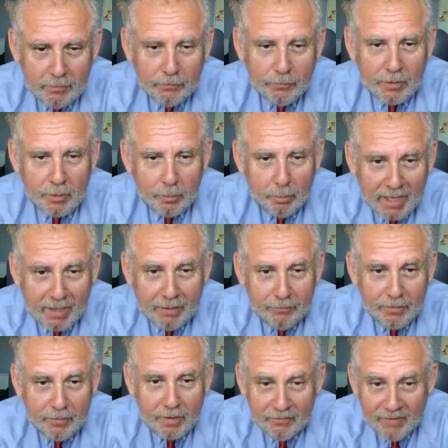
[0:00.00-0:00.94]
for the
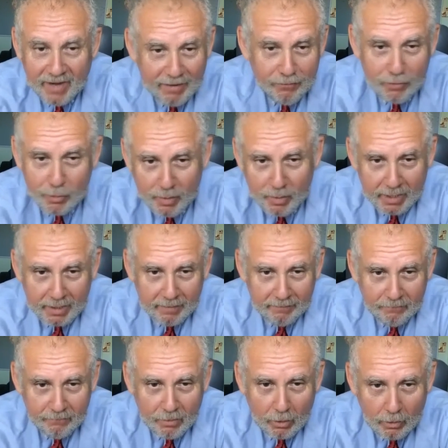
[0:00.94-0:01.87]
benefit of everybody
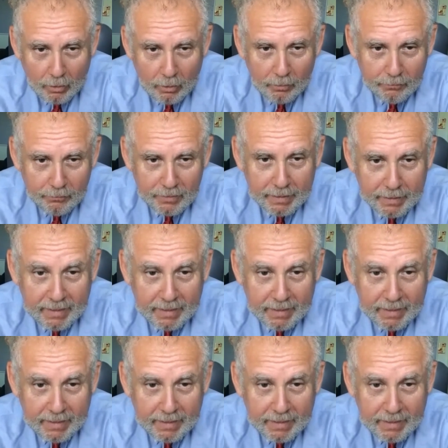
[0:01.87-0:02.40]
involved.